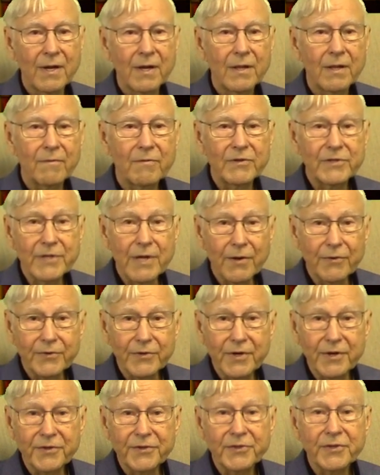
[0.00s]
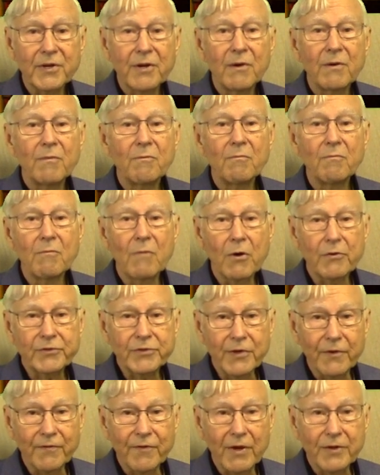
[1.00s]
The result is
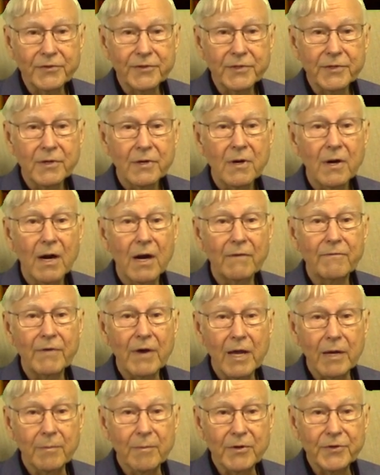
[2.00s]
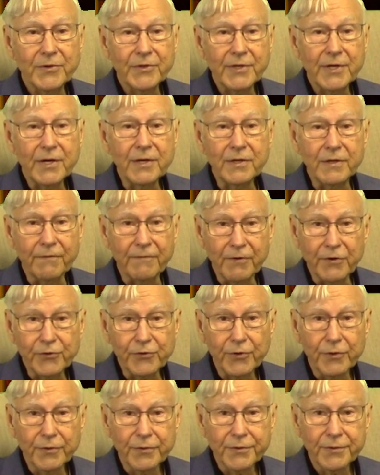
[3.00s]
most of us are vitamin C
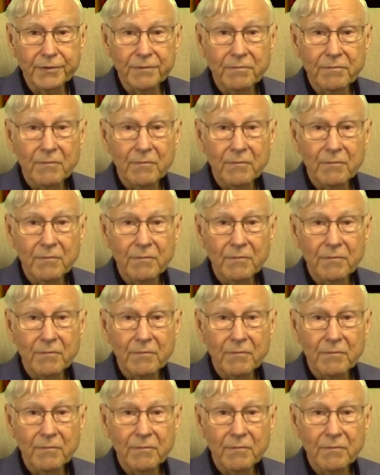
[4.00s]
deficient,